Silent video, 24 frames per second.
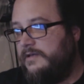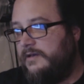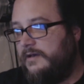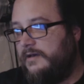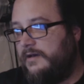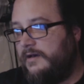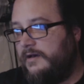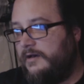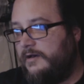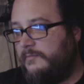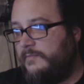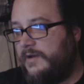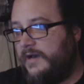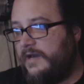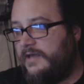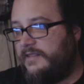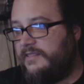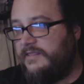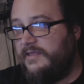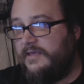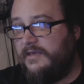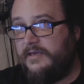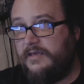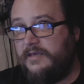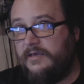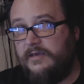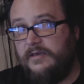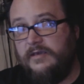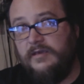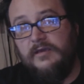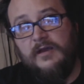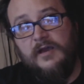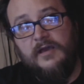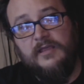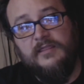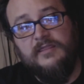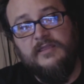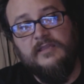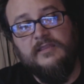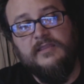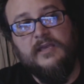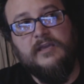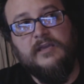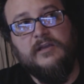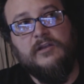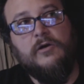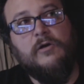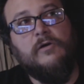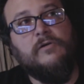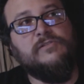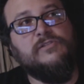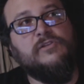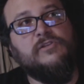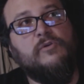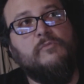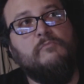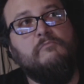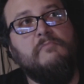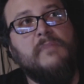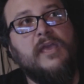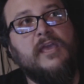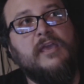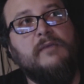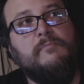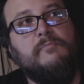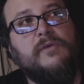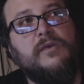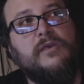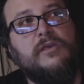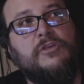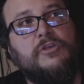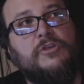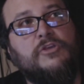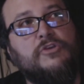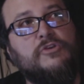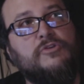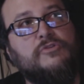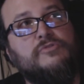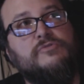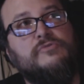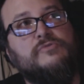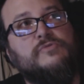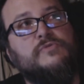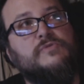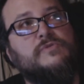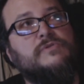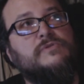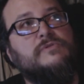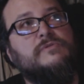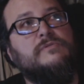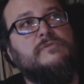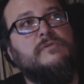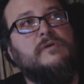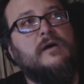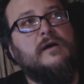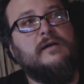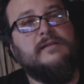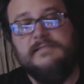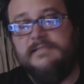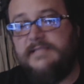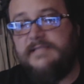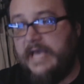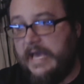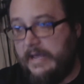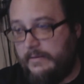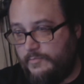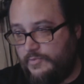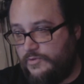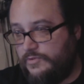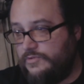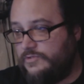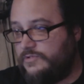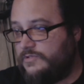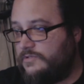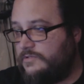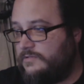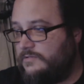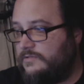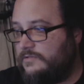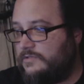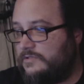I think they could also maybe use a stat boost to